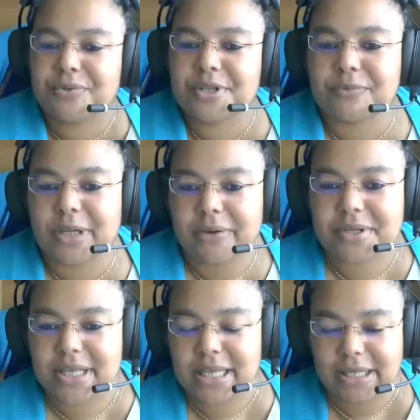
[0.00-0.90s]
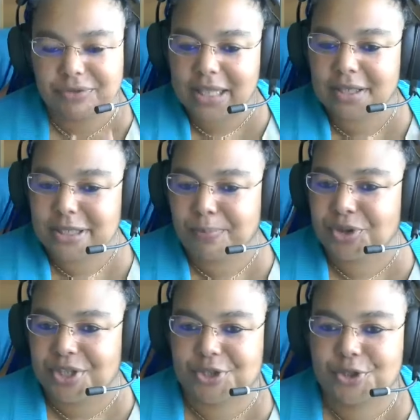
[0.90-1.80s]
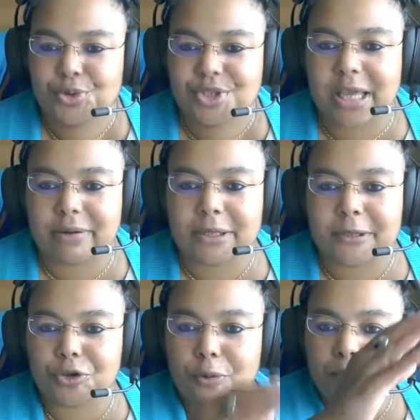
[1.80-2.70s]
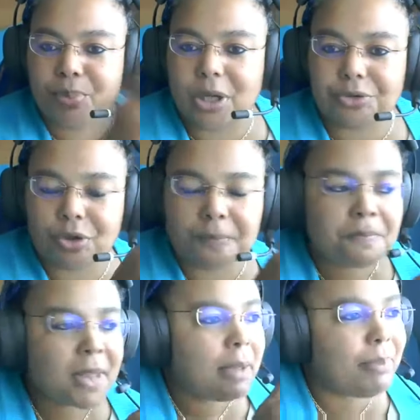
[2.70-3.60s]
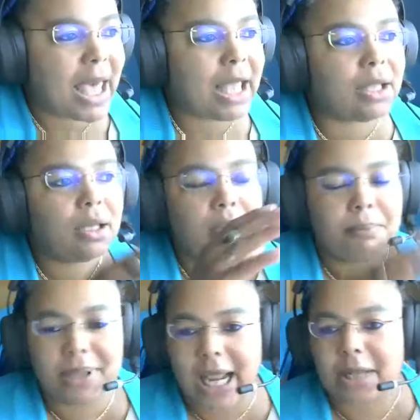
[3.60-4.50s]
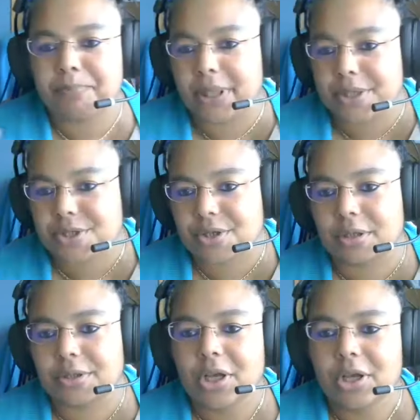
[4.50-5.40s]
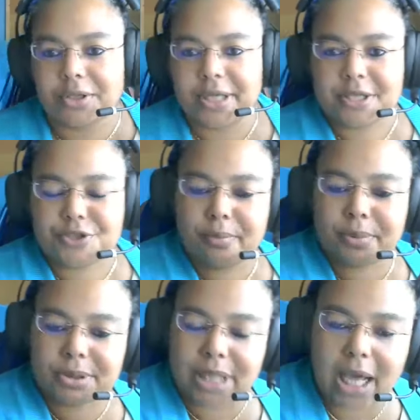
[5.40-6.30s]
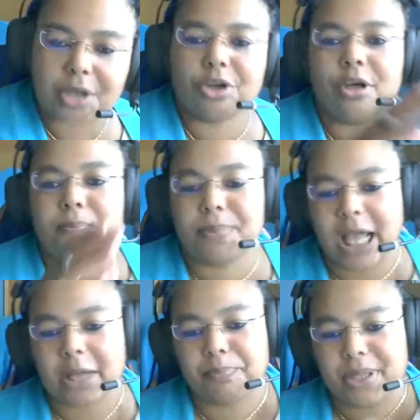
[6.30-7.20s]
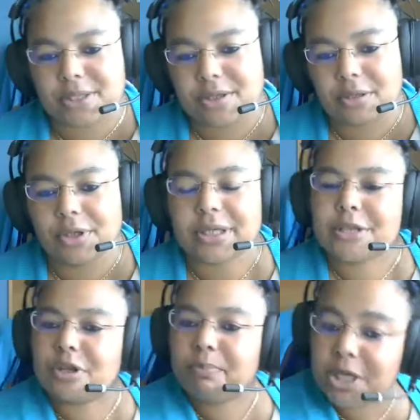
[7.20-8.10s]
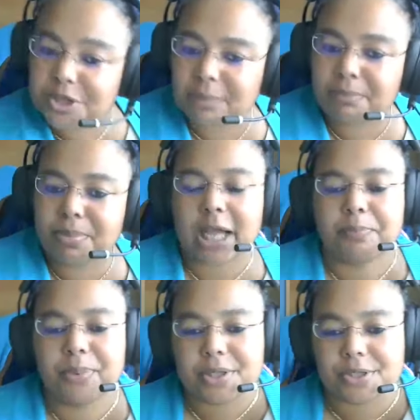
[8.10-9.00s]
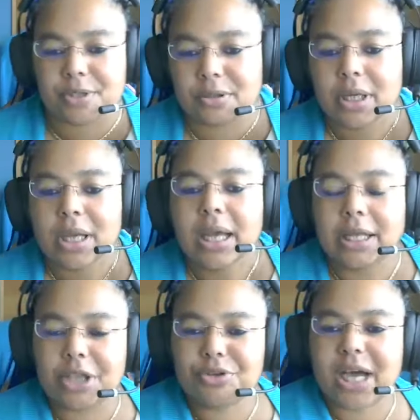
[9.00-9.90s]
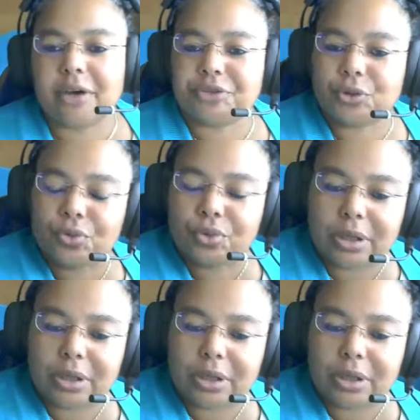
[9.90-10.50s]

the reason when I was saying that with identity politics, you could say rather the pale black person against the darker black person against the medium black person, and then you have the